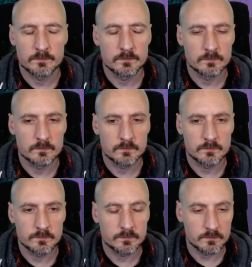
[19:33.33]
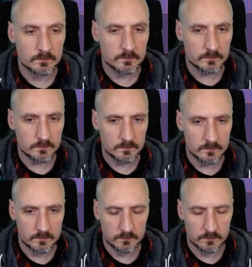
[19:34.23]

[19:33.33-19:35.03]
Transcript: No one is speaking in this clip.